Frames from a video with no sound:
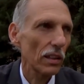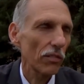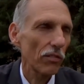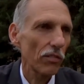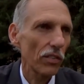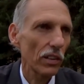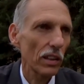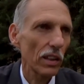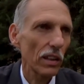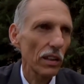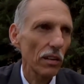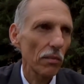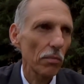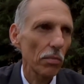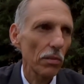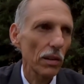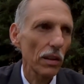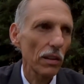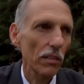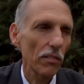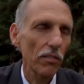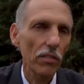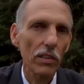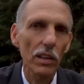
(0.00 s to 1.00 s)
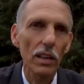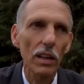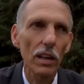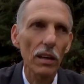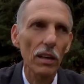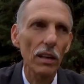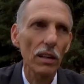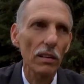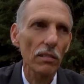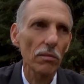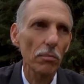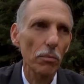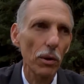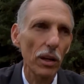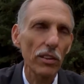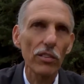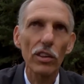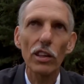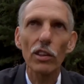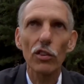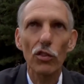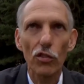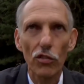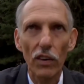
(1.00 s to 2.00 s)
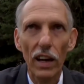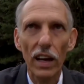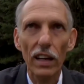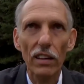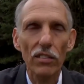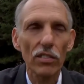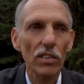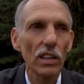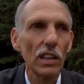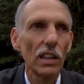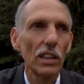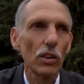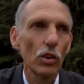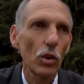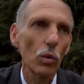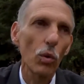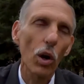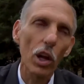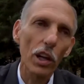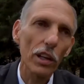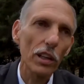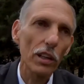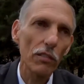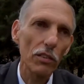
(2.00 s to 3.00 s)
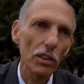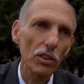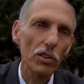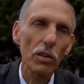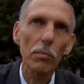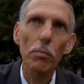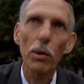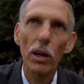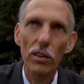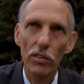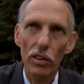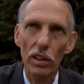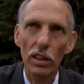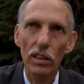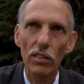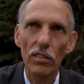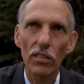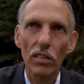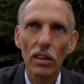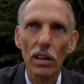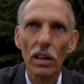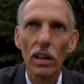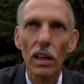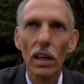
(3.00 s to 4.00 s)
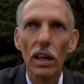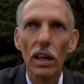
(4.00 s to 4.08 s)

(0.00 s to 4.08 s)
the president's fax to all the division presidents.